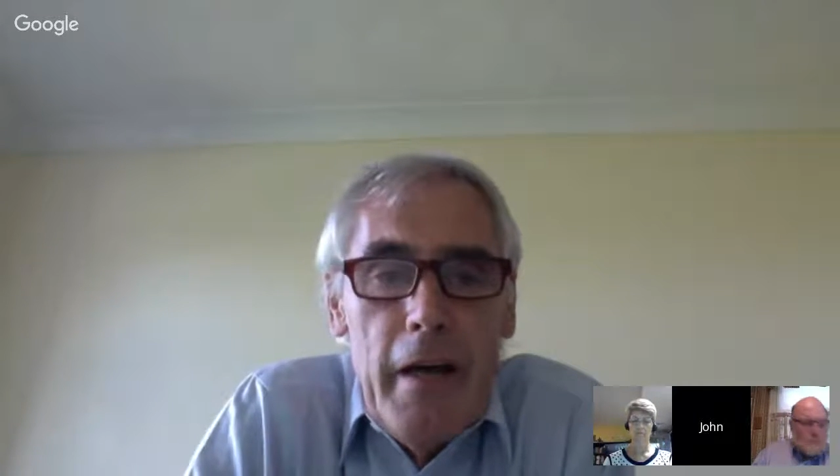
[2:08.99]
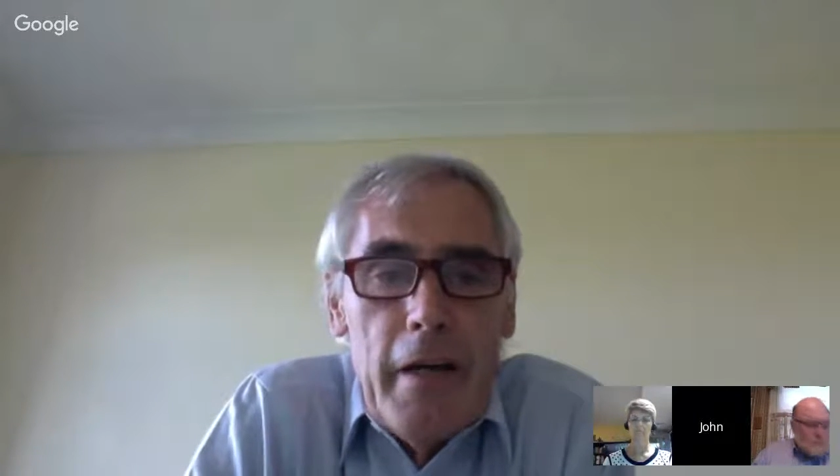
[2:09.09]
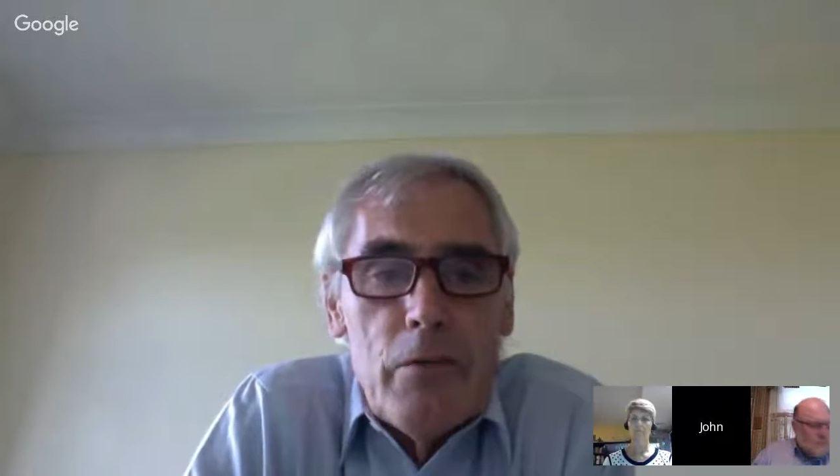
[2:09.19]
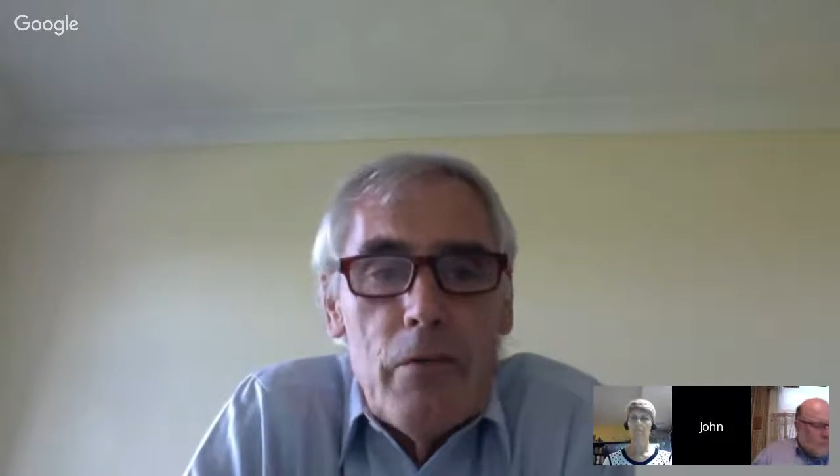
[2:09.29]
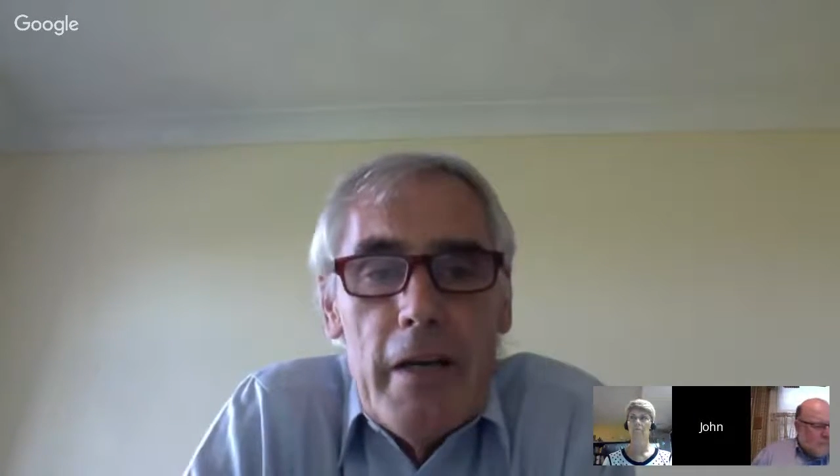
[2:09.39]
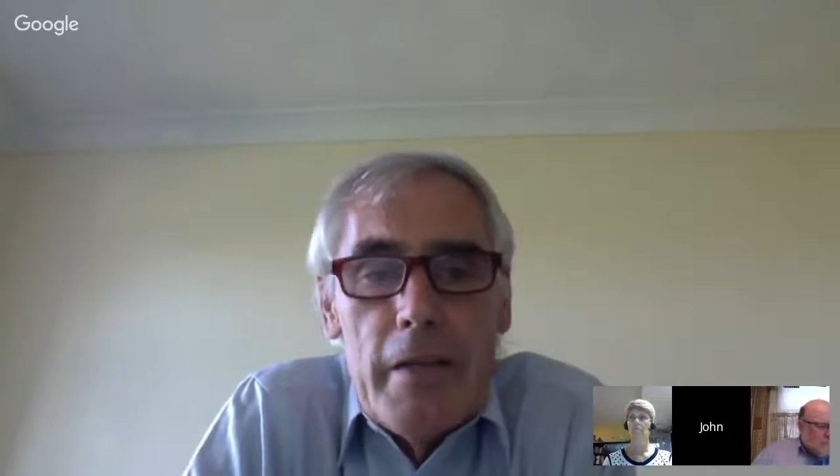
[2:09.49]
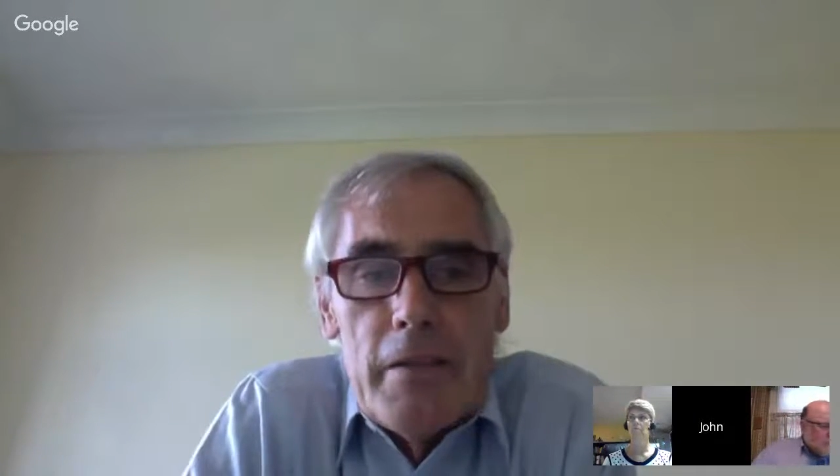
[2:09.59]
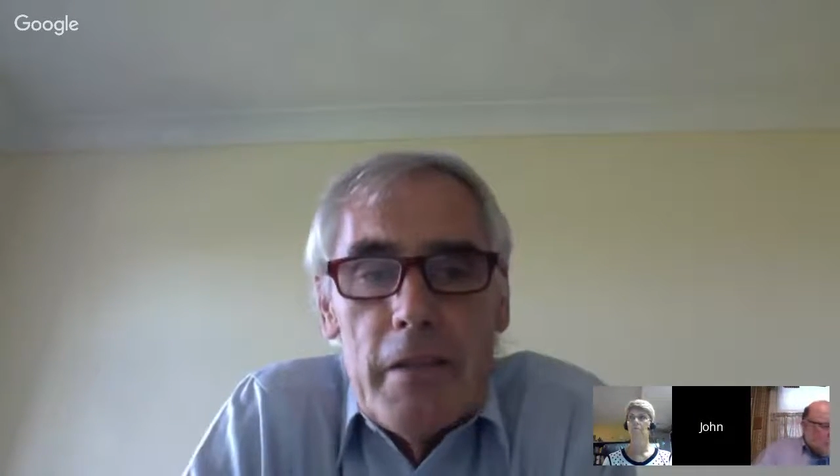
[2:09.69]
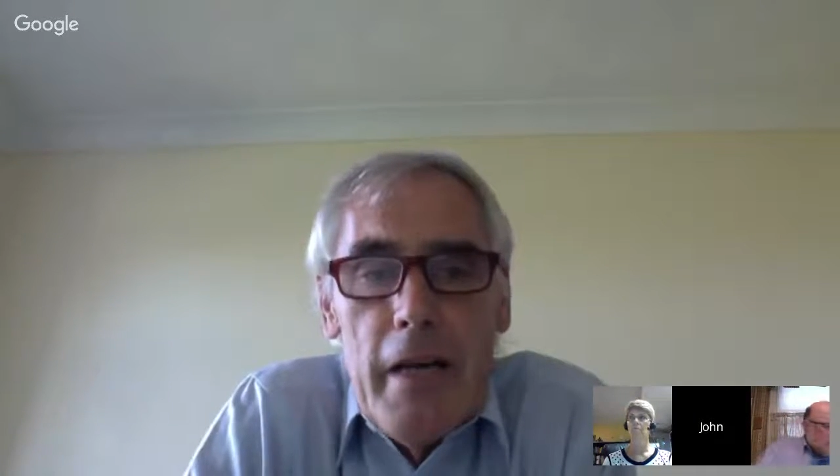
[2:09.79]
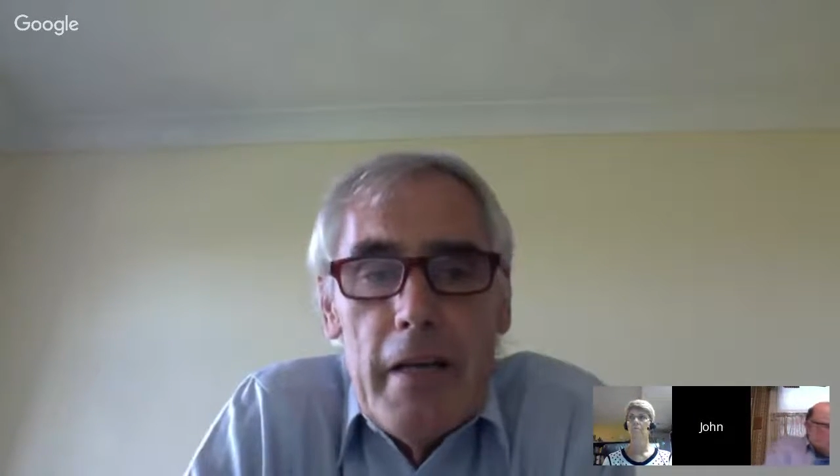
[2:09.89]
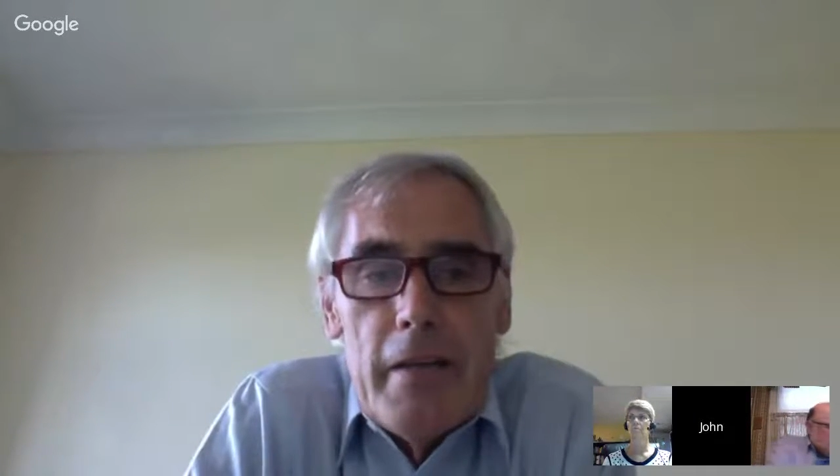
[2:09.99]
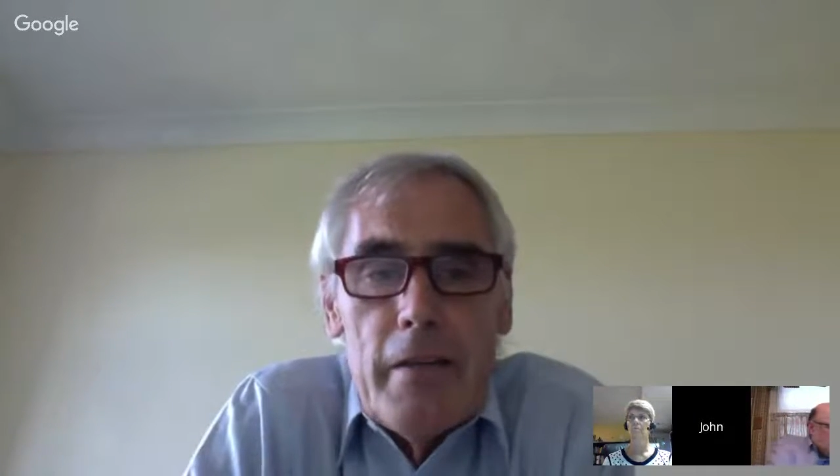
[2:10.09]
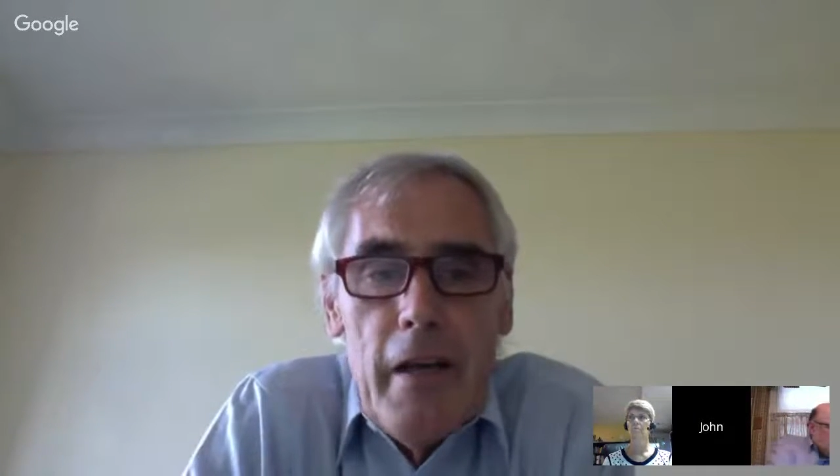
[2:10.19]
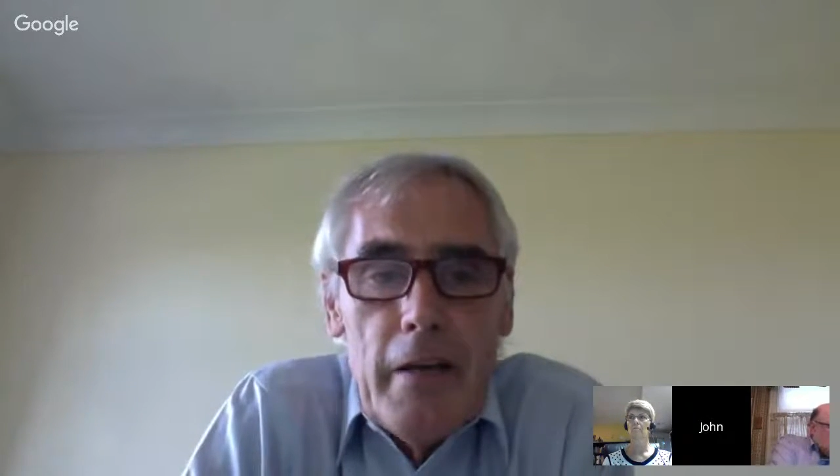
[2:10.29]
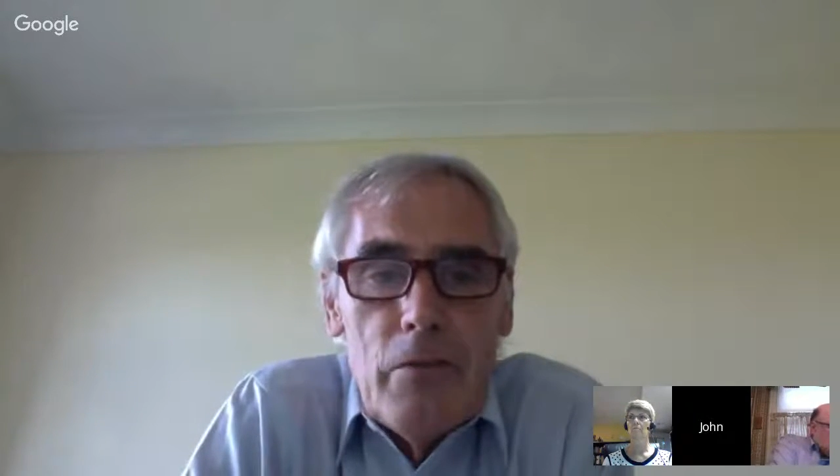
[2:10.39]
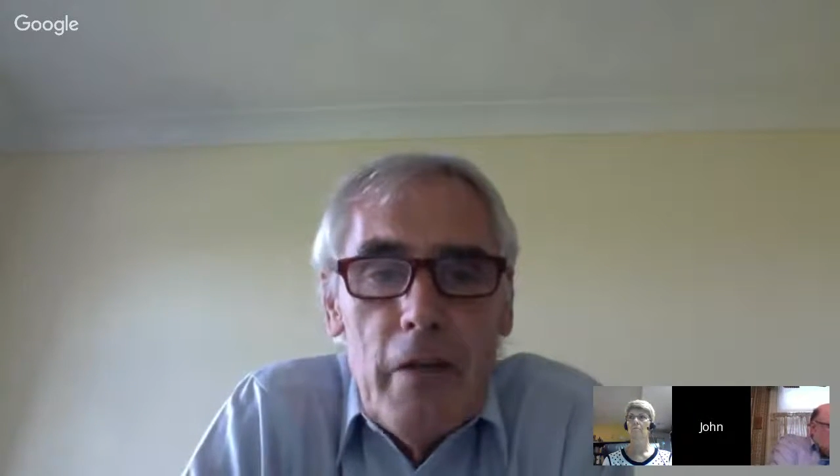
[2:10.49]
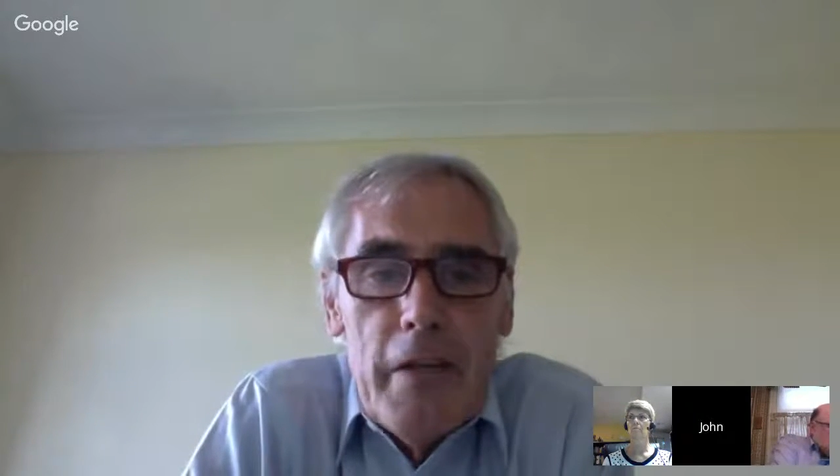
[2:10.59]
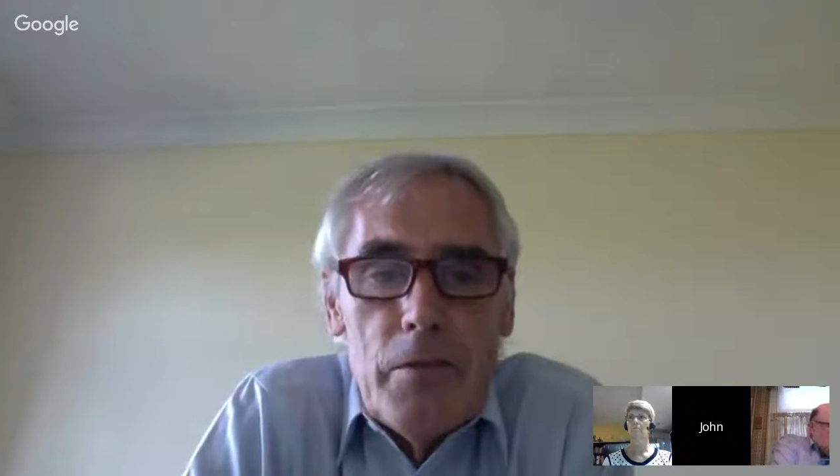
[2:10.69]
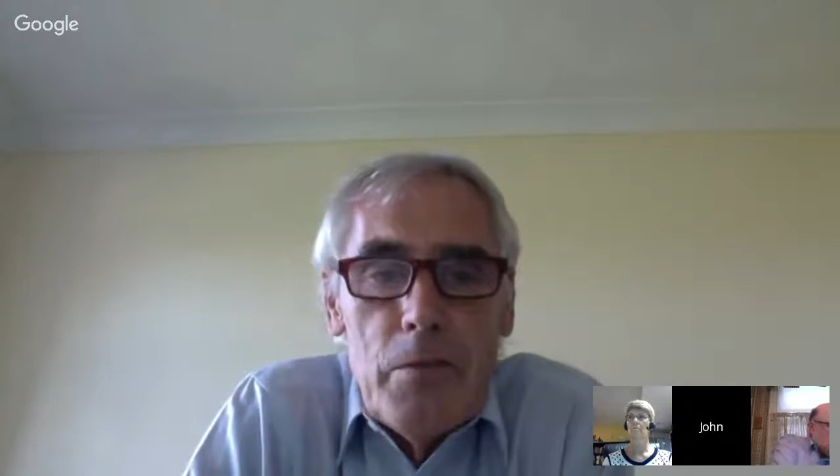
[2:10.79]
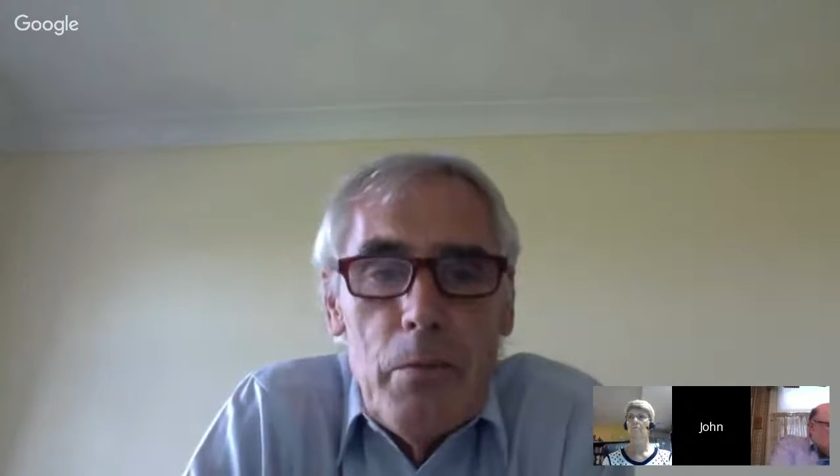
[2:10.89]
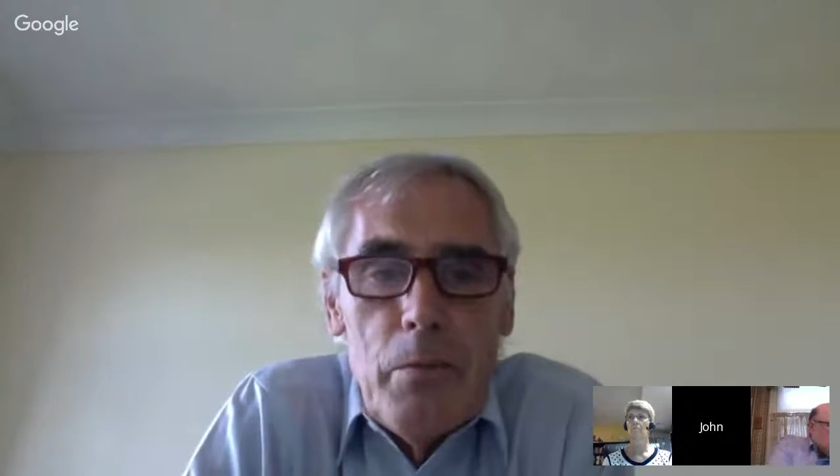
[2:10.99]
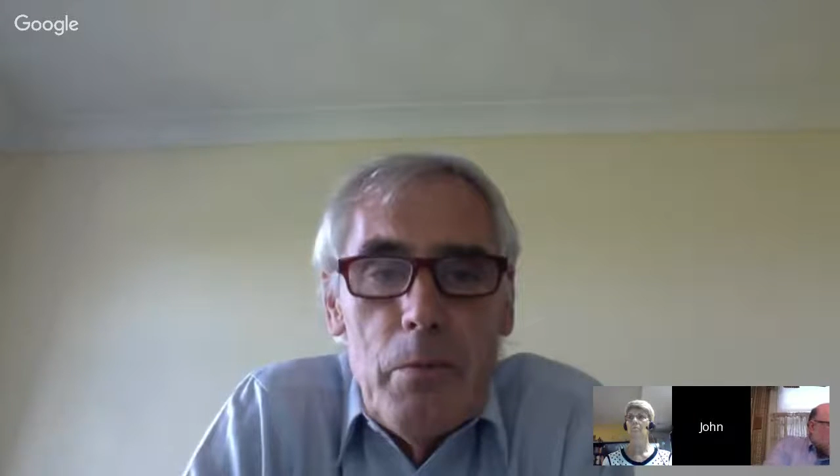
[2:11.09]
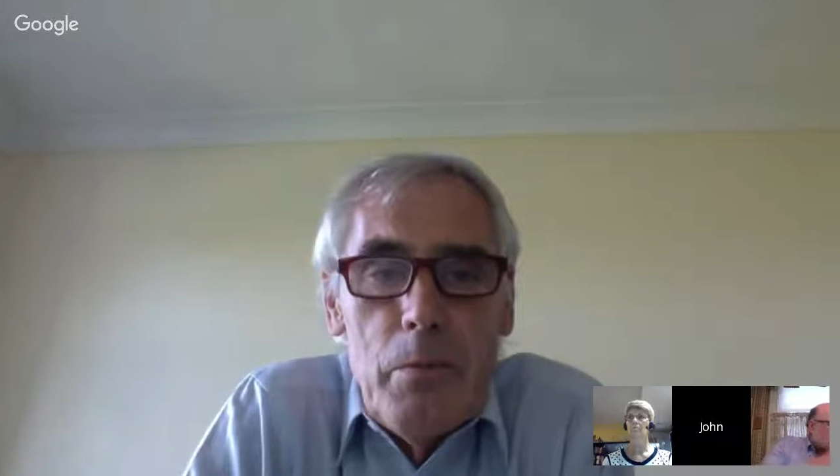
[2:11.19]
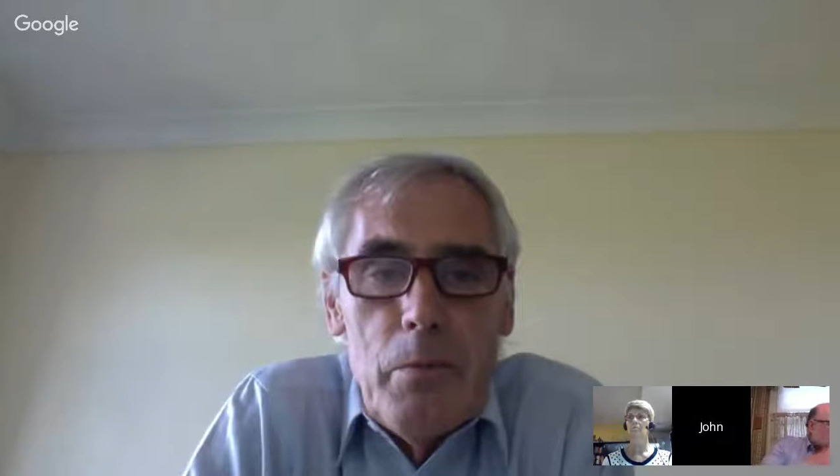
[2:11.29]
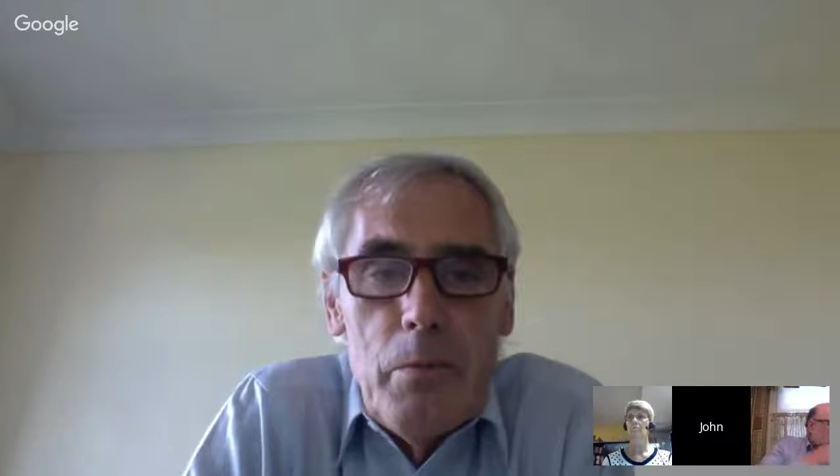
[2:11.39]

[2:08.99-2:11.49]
grade 10 and grade 12